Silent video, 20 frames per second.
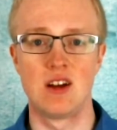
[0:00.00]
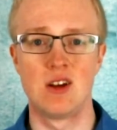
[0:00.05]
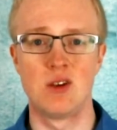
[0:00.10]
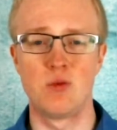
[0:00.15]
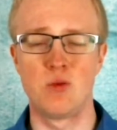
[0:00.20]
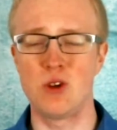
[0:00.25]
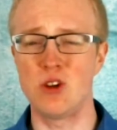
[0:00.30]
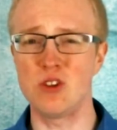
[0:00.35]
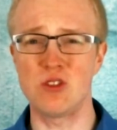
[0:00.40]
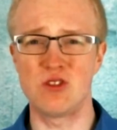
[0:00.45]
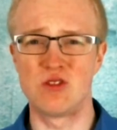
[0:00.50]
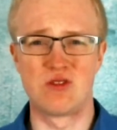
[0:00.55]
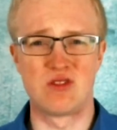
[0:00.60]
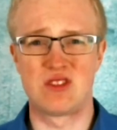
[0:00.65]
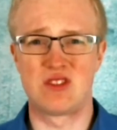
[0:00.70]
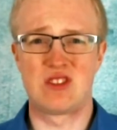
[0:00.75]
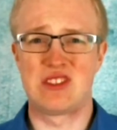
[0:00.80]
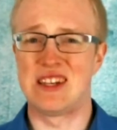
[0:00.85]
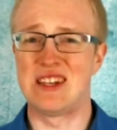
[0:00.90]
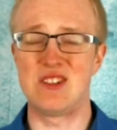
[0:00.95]
We don't
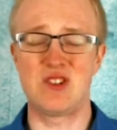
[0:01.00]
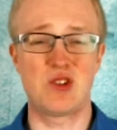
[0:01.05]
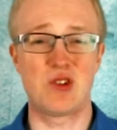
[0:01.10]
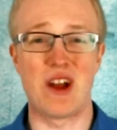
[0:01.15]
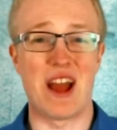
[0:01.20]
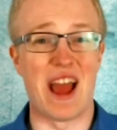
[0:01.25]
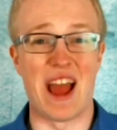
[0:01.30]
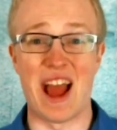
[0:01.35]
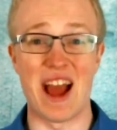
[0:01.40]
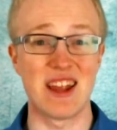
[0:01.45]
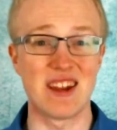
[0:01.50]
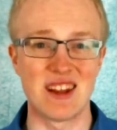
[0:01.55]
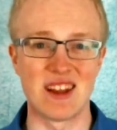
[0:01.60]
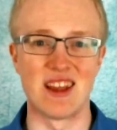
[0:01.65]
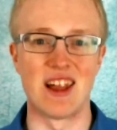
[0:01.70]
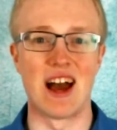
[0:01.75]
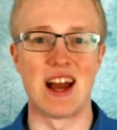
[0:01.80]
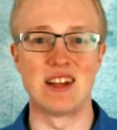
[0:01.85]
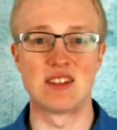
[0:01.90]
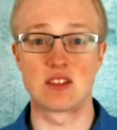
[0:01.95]
tend to
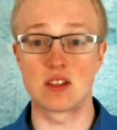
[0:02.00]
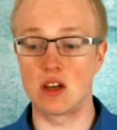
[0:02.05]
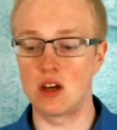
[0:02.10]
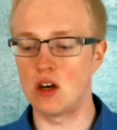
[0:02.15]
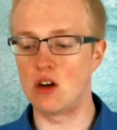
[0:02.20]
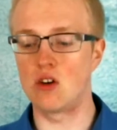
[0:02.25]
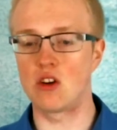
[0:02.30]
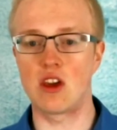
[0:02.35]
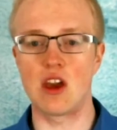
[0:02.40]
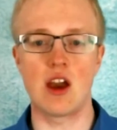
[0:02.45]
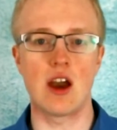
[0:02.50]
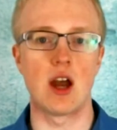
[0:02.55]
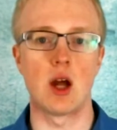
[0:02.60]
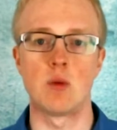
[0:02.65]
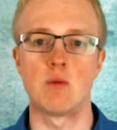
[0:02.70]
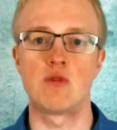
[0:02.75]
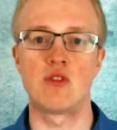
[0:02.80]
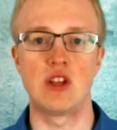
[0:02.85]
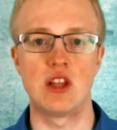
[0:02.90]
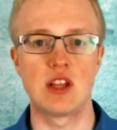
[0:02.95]
analyze, oh yeah, I'm
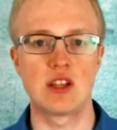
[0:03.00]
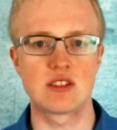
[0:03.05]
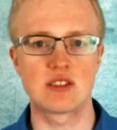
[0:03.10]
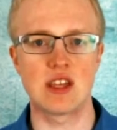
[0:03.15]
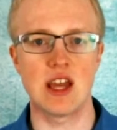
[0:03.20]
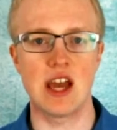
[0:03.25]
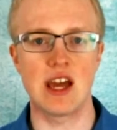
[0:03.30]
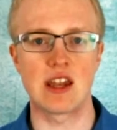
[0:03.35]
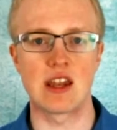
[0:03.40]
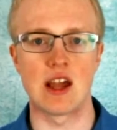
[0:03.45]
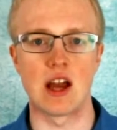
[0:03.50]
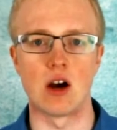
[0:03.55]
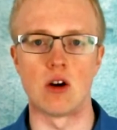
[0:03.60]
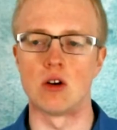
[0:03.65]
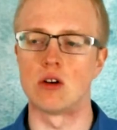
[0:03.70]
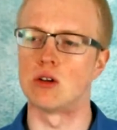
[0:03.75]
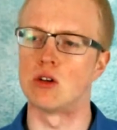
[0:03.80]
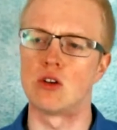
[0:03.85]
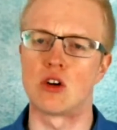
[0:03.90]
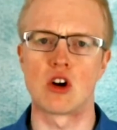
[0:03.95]
feeling sad now,
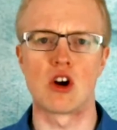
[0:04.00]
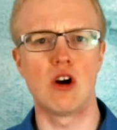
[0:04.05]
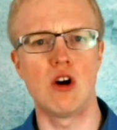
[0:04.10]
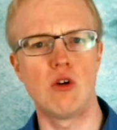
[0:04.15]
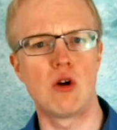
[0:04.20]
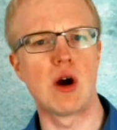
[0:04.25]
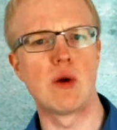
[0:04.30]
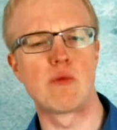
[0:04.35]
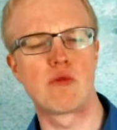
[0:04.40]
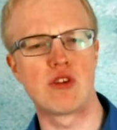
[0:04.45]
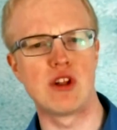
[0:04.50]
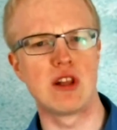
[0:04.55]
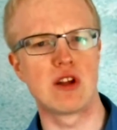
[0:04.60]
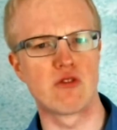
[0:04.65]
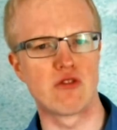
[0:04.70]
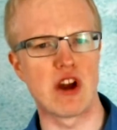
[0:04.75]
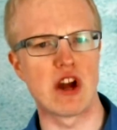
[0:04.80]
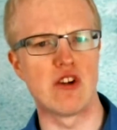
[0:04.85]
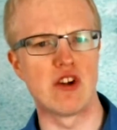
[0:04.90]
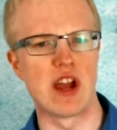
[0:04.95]
or oh, I'm feeling
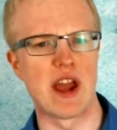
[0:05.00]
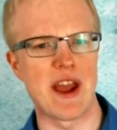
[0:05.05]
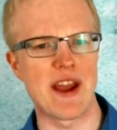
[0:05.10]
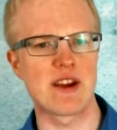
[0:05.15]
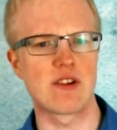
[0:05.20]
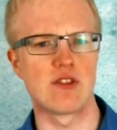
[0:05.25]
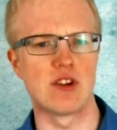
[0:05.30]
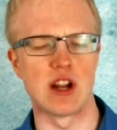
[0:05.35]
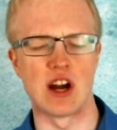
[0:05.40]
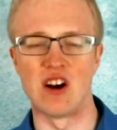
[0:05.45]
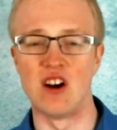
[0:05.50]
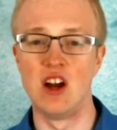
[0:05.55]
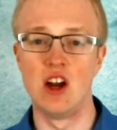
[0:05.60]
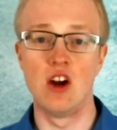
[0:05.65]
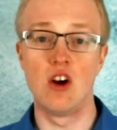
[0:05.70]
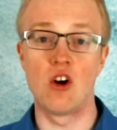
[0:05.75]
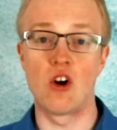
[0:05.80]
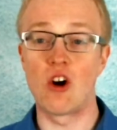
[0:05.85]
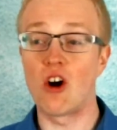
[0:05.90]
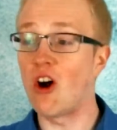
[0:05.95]
very angry now,
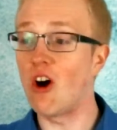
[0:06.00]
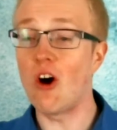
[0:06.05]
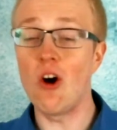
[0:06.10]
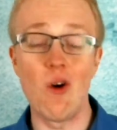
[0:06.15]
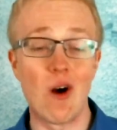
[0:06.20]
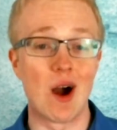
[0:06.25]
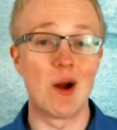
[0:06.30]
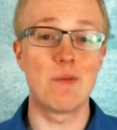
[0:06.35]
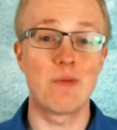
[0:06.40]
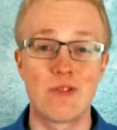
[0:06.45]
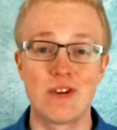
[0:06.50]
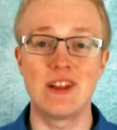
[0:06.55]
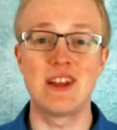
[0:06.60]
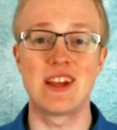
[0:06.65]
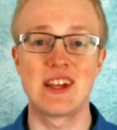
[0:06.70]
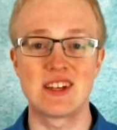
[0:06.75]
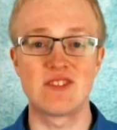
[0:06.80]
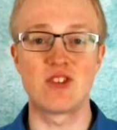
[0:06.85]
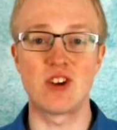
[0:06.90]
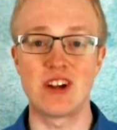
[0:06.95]
or oh, I'm
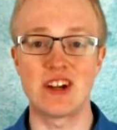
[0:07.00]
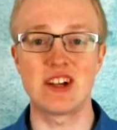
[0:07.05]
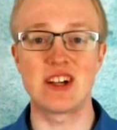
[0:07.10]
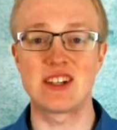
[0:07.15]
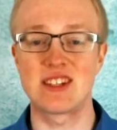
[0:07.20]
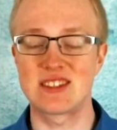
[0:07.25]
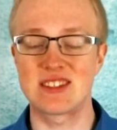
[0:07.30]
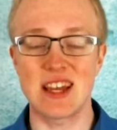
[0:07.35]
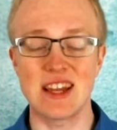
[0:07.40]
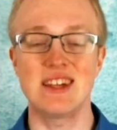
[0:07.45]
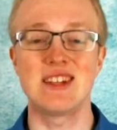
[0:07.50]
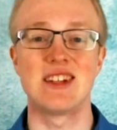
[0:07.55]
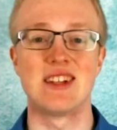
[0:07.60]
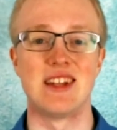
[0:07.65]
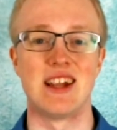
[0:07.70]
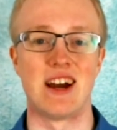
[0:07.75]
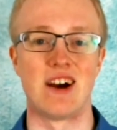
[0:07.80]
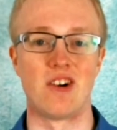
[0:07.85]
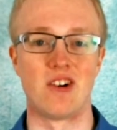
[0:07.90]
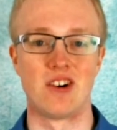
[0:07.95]
feeling very excited
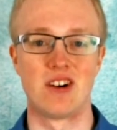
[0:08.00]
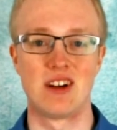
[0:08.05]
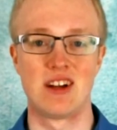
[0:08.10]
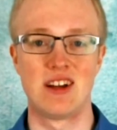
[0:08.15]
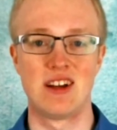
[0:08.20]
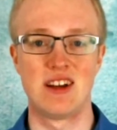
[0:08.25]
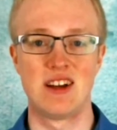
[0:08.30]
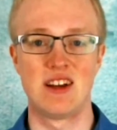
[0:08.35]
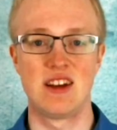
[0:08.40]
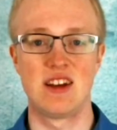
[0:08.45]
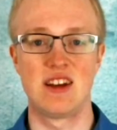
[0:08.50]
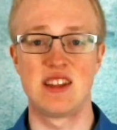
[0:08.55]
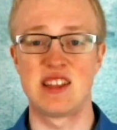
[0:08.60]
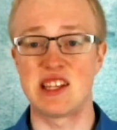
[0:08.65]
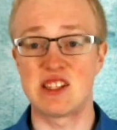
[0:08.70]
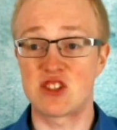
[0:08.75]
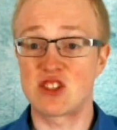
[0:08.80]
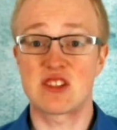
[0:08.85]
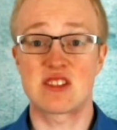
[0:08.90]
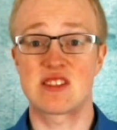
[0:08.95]
now. That
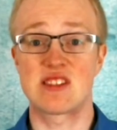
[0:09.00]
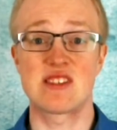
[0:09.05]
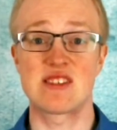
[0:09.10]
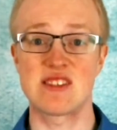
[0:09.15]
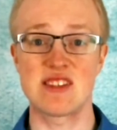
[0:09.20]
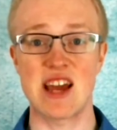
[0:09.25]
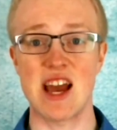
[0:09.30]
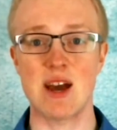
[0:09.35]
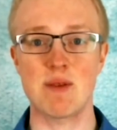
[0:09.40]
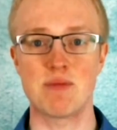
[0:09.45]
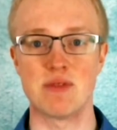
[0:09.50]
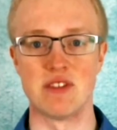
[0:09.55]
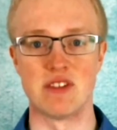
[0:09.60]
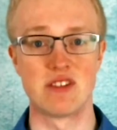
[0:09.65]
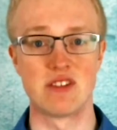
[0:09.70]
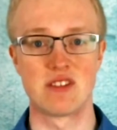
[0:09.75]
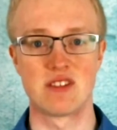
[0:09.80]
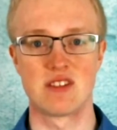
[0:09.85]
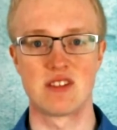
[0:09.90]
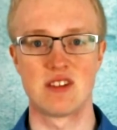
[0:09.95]
just doesn't happen.
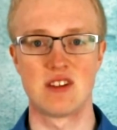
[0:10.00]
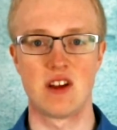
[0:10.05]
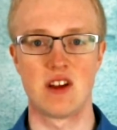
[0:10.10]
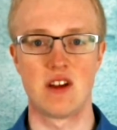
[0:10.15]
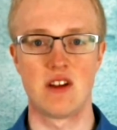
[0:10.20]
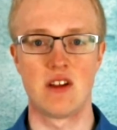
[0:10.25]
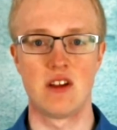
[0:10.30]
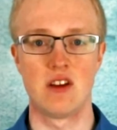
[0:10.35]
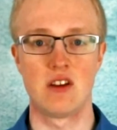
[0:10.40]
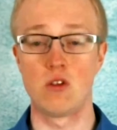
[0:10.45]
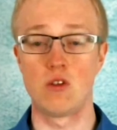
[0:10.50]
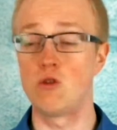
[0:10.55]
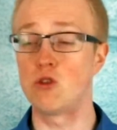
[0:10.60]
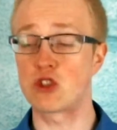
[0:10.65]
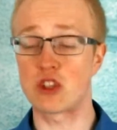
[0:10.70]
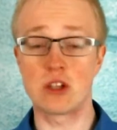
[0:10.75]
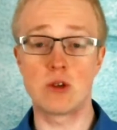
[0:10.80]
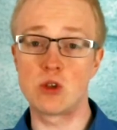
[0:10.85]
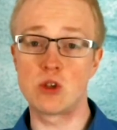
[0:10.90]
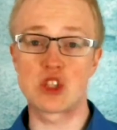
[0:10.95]

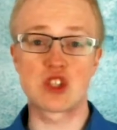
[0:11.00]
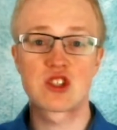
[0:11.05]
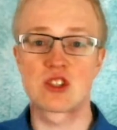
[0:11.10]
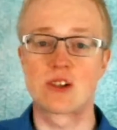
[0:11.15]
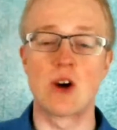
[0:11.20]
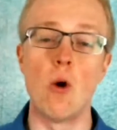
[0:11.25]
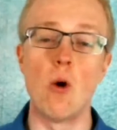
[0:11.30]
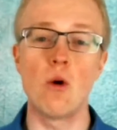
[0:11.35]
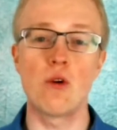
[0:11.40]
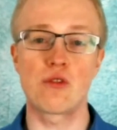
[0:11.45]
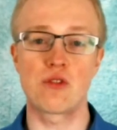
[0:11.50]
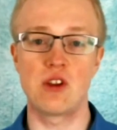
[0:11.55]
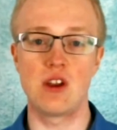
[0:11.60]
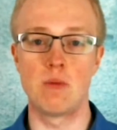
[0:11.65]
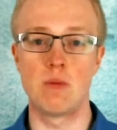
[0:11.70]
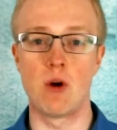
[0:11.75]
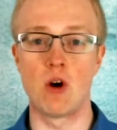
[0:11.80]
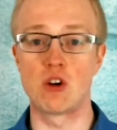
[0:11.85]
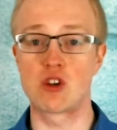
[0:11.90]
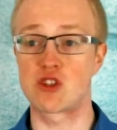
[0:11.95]
Usually we just go with the
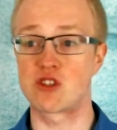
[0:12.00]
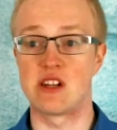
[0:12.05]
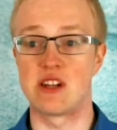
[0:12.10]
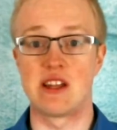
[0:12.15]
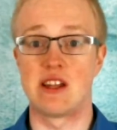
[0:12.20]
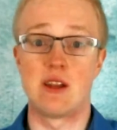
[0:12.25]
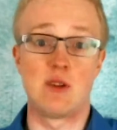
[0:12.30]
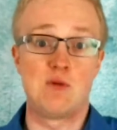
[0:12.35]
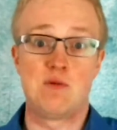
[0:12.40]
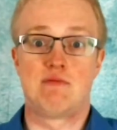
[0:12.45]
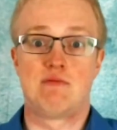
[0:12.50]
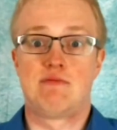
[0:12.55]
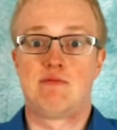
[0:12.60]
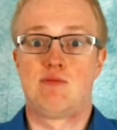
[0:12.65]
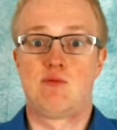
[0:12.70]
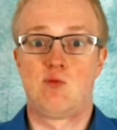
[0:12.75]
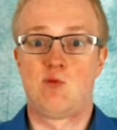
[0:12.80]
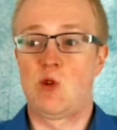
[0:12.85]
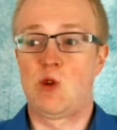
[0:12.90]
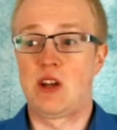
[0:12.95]
emotion and then
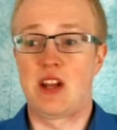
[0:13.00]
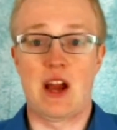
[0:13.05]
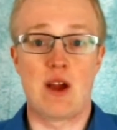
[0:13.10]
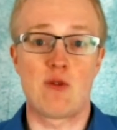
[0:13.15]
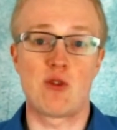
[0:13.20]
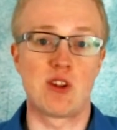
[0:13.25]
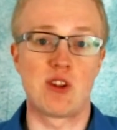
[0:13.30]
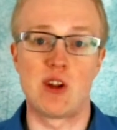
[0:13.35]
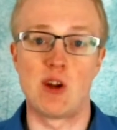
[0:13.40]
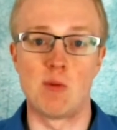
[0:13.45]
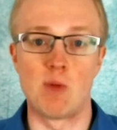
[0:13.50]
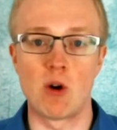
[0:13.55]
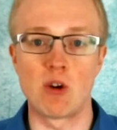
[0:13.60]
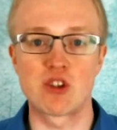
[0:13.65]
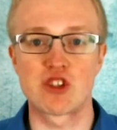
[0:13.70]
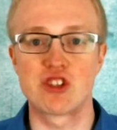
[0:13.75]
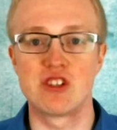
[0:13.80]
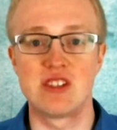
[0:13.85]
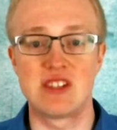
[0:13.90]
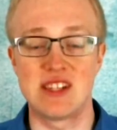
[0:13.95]
whatever the
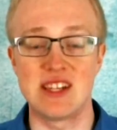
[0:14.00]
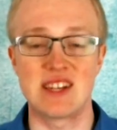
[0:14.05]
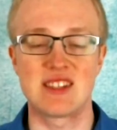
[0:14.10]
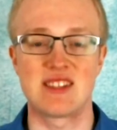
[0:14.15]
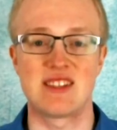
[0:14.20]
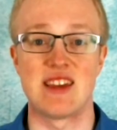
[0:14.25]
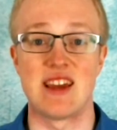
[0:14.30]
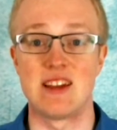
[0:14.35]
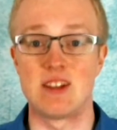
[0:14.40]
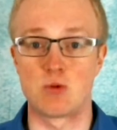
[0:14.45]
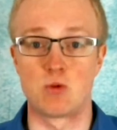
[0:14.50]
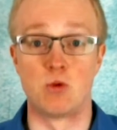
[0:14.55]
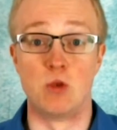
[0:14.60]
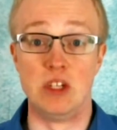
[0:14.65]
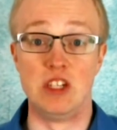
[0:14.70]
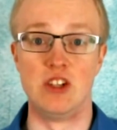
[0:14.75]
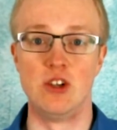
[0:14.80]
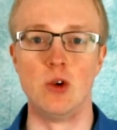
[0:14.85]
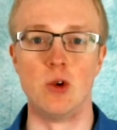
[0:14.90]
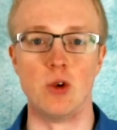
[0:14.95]
emotion dictates, we
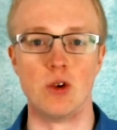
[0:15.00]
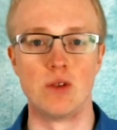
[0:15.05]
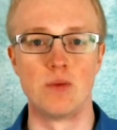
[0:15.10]
do.